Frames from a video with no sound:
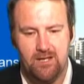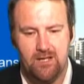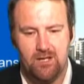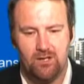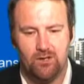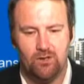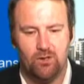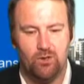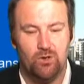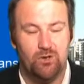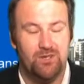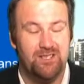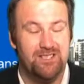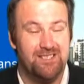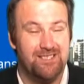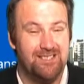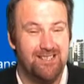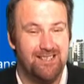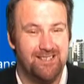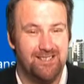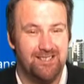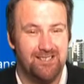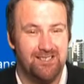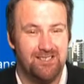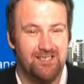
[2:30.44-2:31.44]
Lloyds
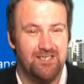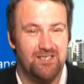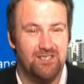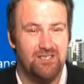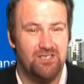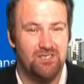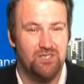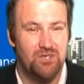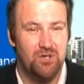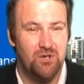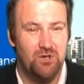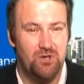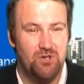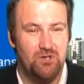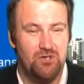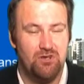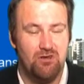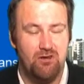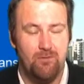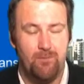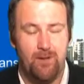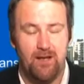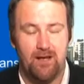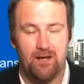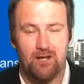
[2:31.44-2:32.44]
says it's concerned
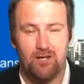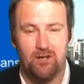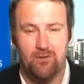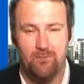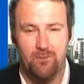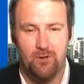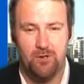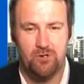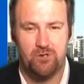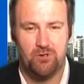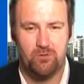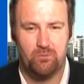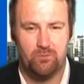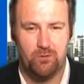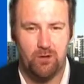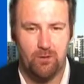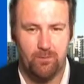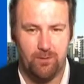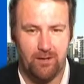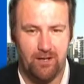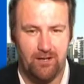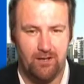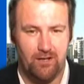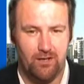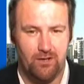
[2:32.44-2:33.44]
about commercial
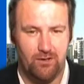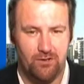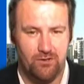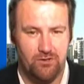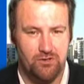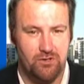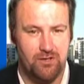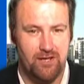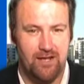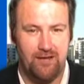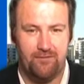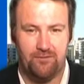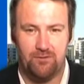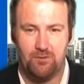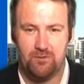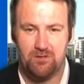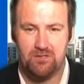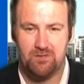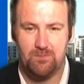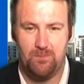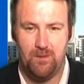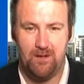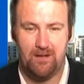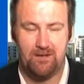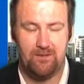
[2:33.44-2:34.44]
property loans. You'd have to
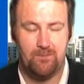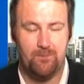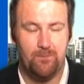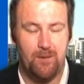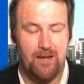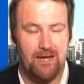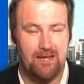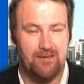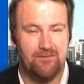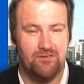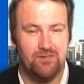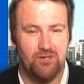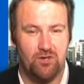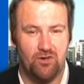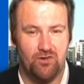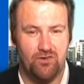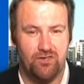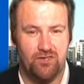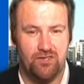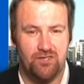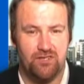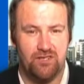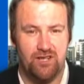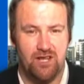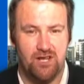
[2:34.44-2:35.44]
expect Bank of Scotland
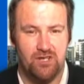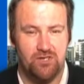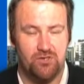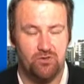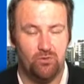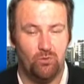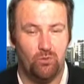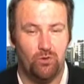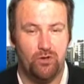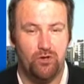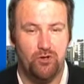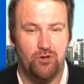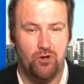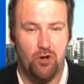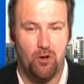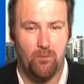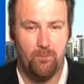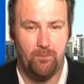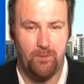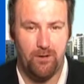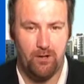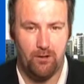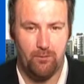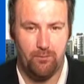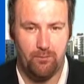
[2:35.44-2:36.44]
International would not
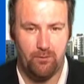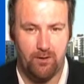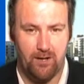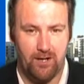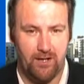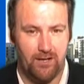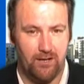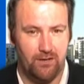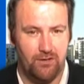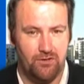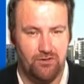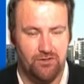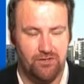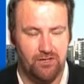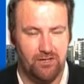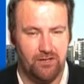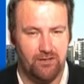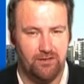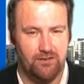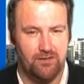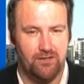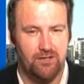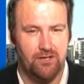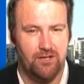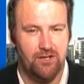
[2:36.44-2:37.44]
be operating in New
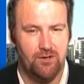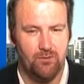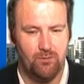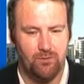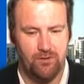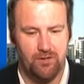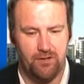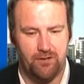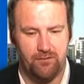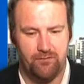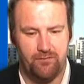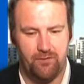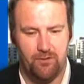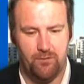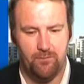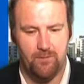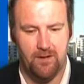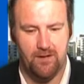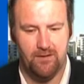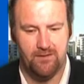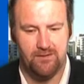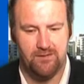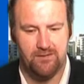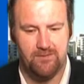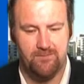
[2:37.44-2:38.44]
Zealand within a few
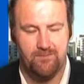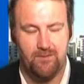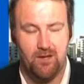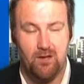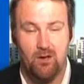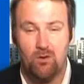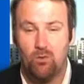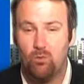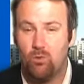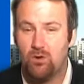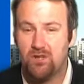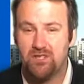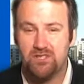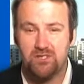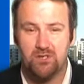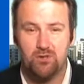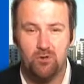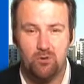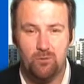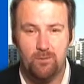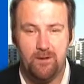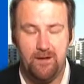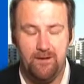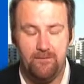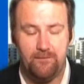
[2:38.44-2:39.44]
months. What does it
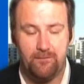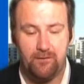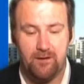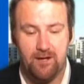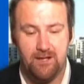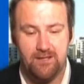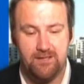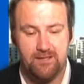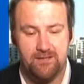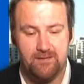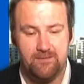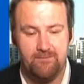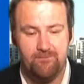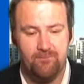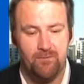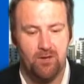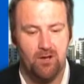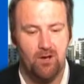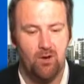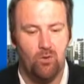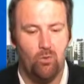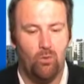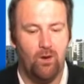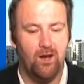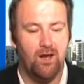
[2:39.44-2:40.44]
all mean for us?
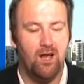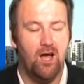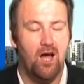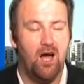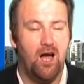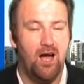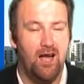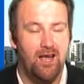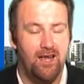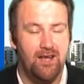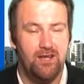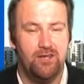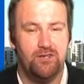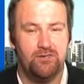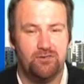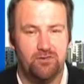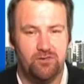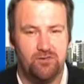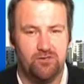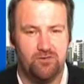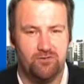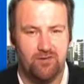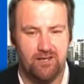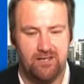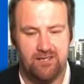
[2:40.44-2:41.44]
Well, higher
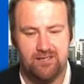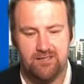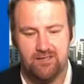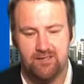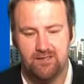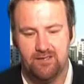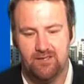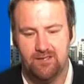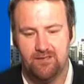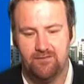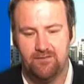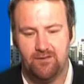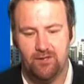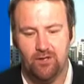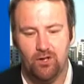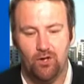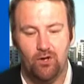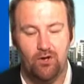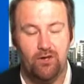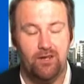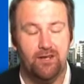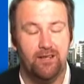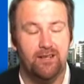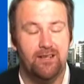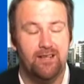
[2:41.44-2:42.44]
interest rates for
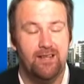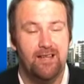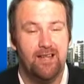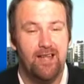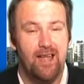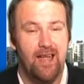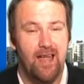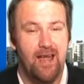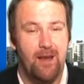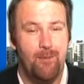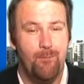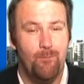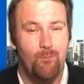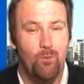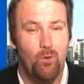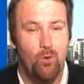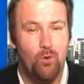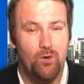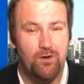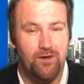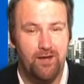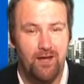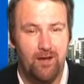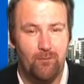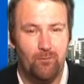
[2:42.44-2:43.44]
longer and
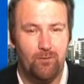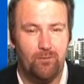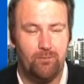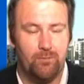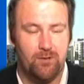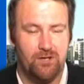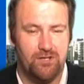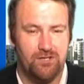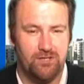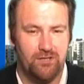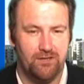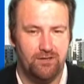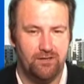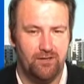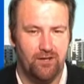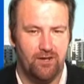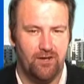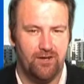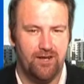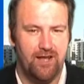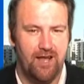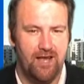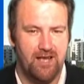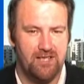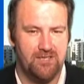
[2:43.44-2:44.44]
more downward pressure
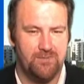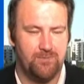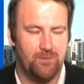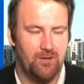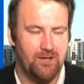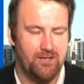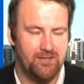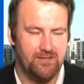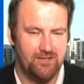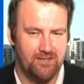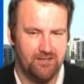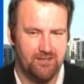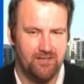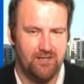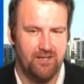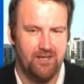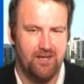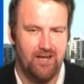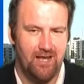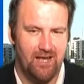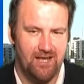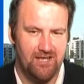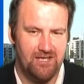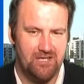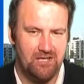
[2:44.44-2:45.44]
on house prices
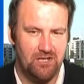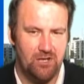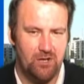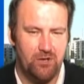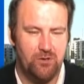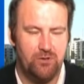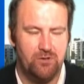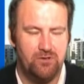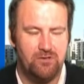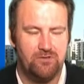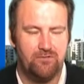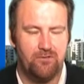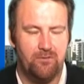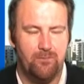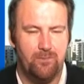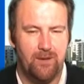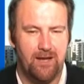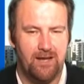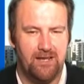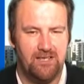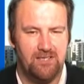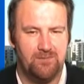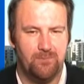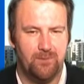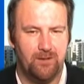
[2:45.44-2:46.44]
as loans from
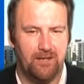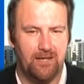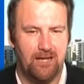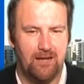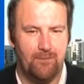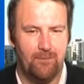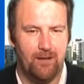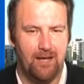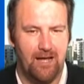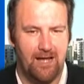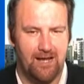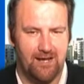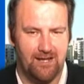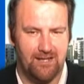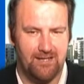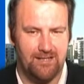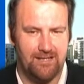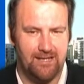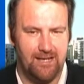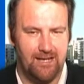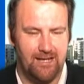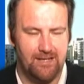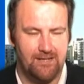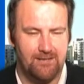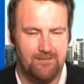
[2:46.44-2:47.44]
banks become harder to
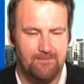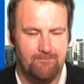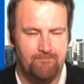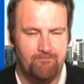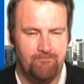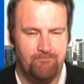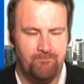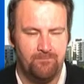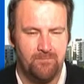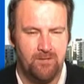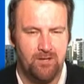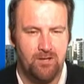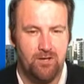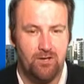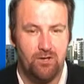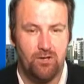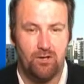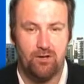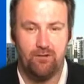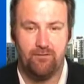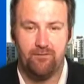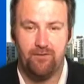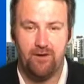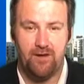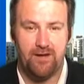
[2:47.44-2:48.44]
get. You
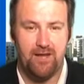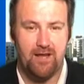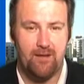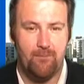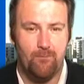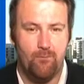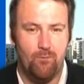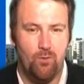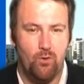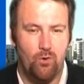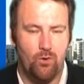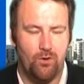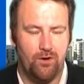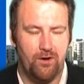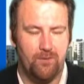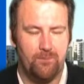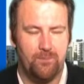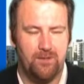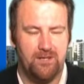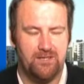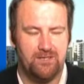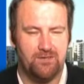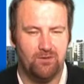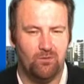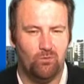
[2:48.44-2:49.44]
can find out more in a
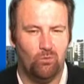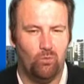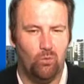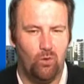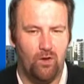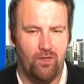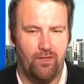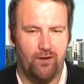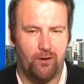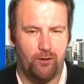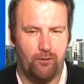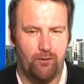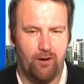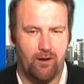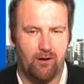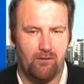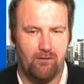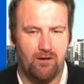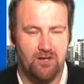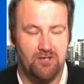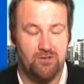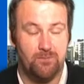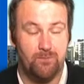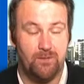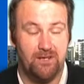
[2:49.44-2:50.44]
piece on what the credit
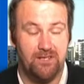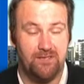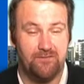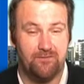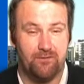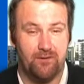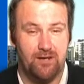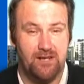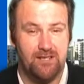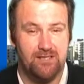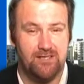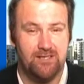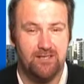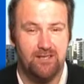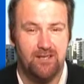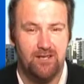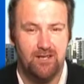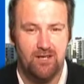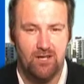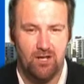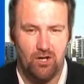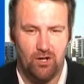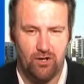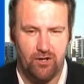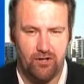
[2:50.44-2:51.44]
crunch means for us
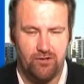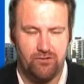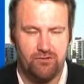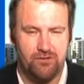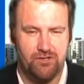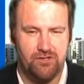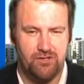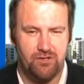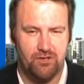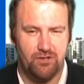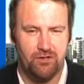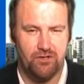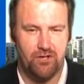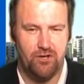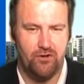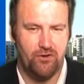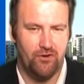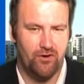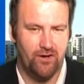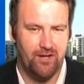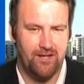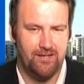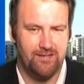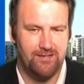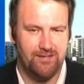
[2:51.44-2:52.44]
on
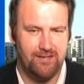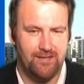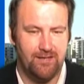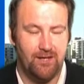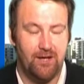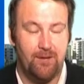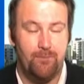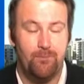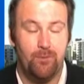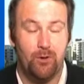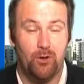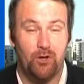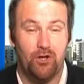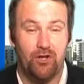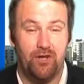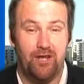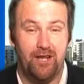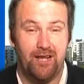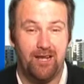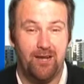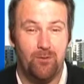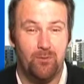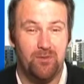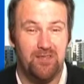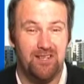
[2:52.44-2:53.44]
interest.co.nz. I'm Bernard
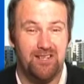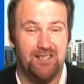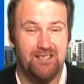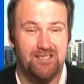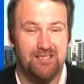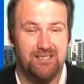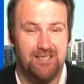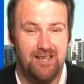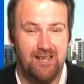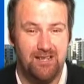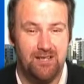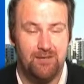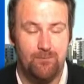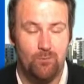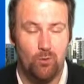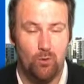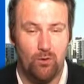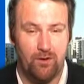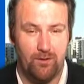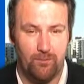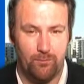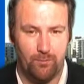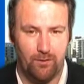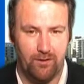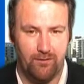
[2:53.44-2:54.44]
Hickey with an extended
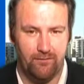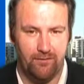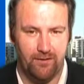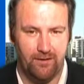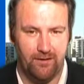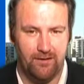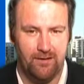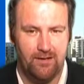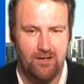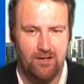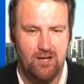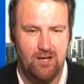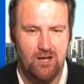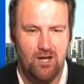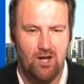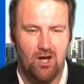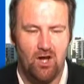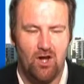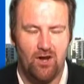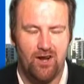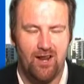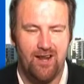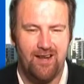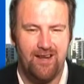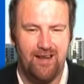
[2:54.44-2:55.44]
morning briefing
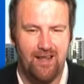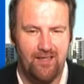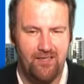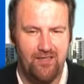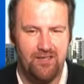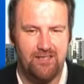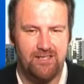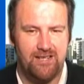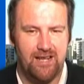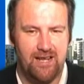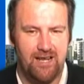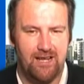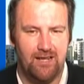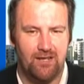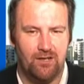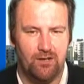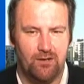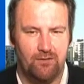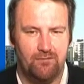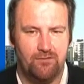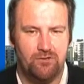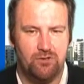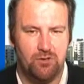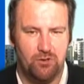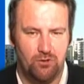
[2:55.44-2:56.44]
on another day
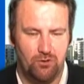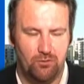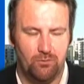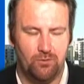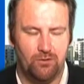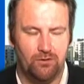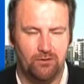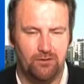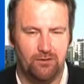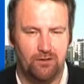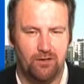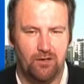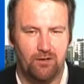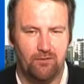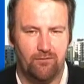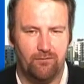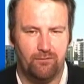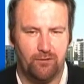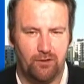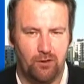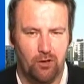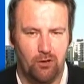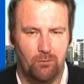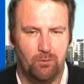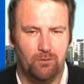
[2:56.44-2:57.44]
of turmoil on
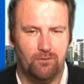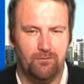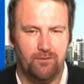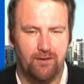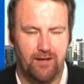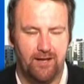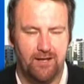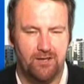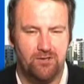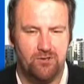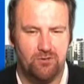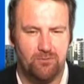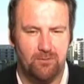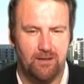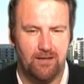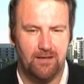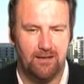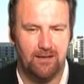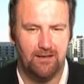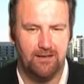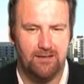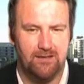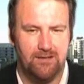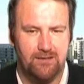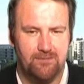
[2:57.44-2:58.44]
global financial
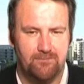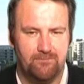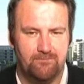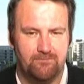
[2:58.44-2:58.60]
markets.